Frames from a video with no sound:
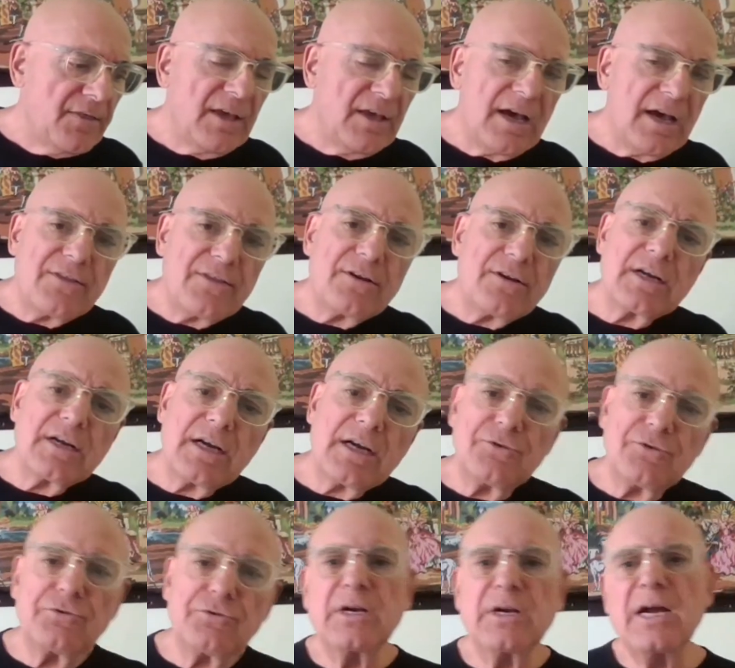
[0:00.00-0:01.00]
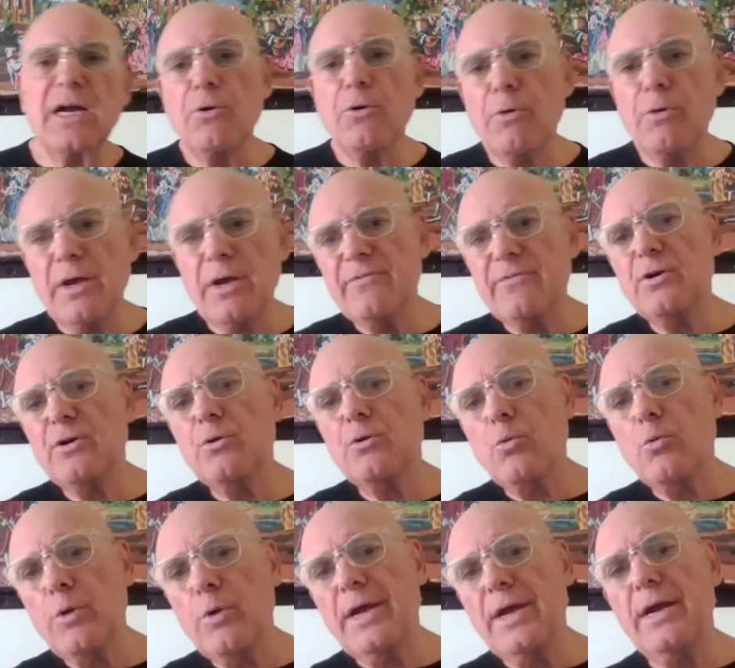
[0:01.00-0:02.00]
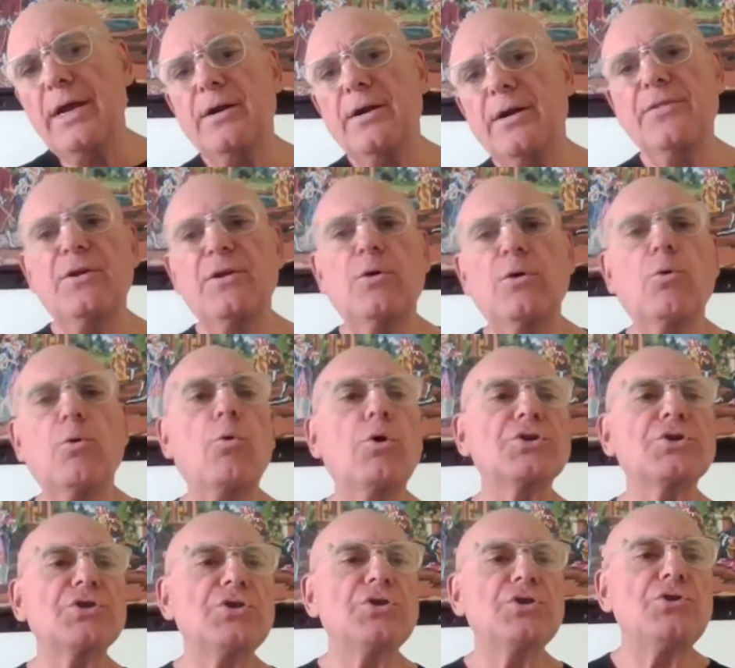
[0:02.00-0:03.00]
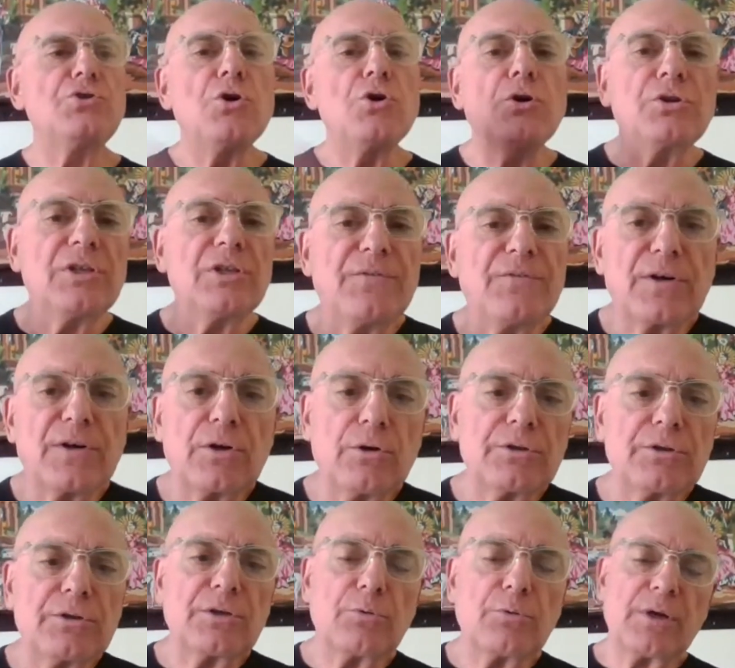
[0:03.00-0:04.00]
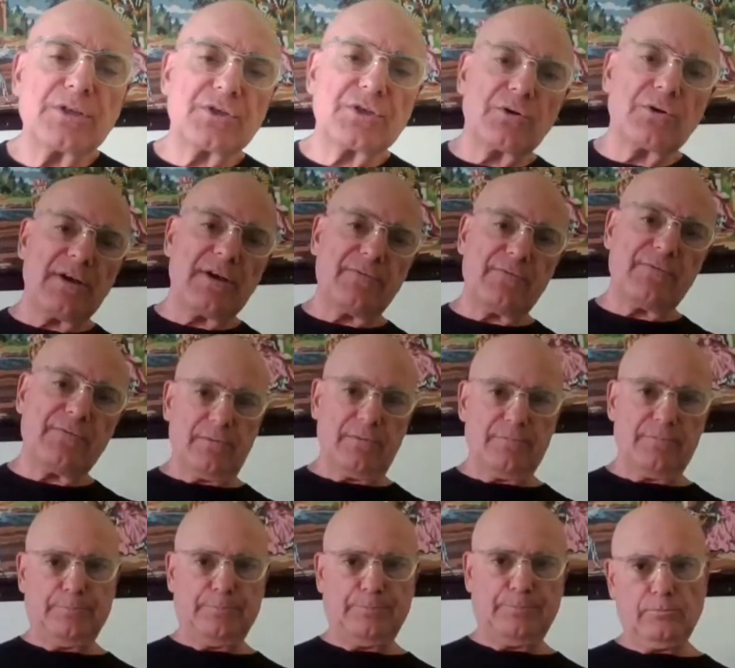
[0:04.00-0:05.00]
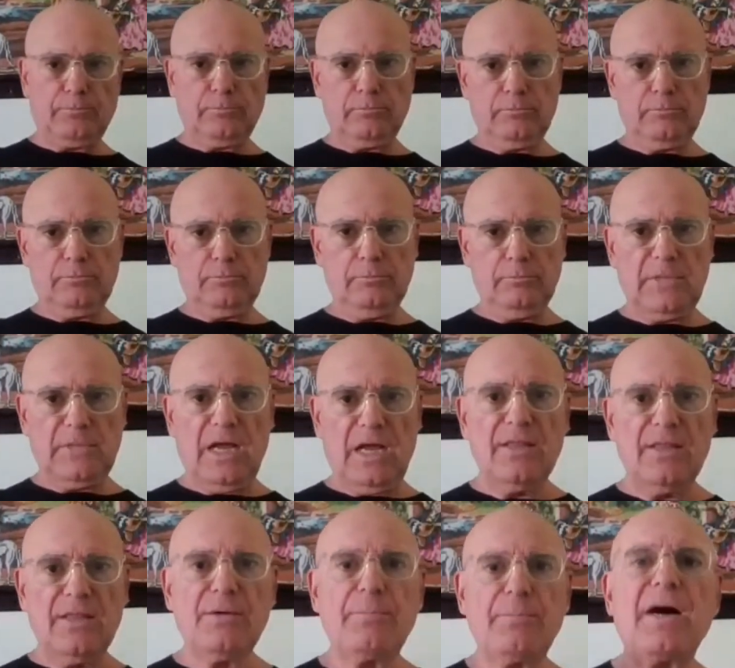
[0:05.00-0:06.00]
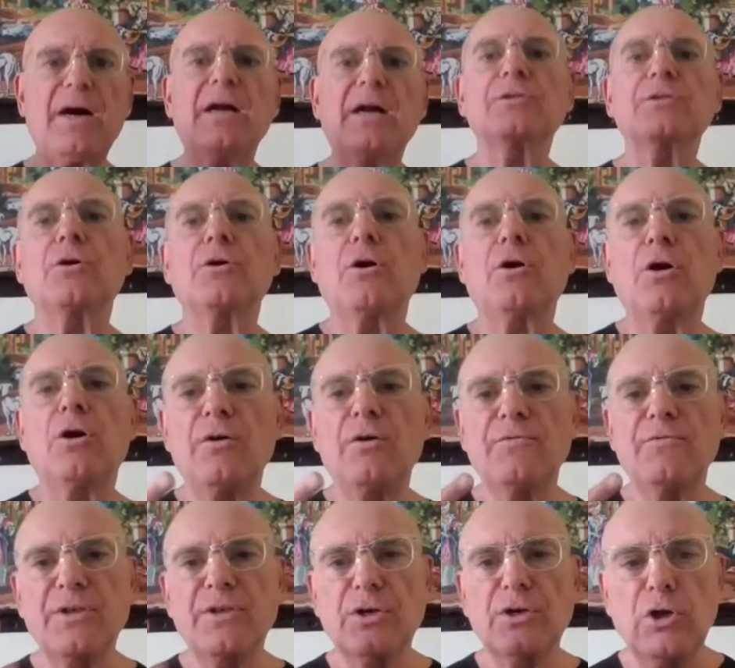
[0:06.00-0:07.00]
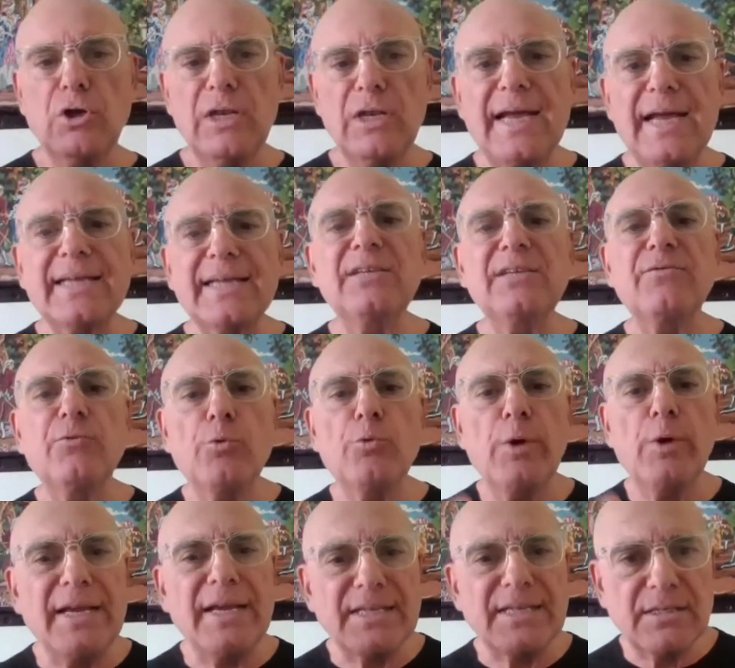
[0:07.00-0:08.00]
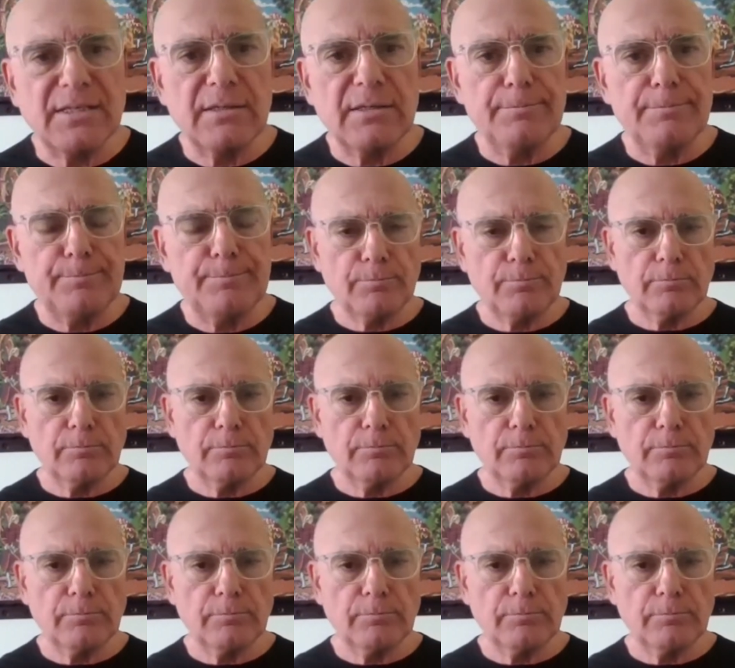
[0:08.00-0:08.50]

The other country, however, where there was no difficulty whatsoever on the part of the collective West,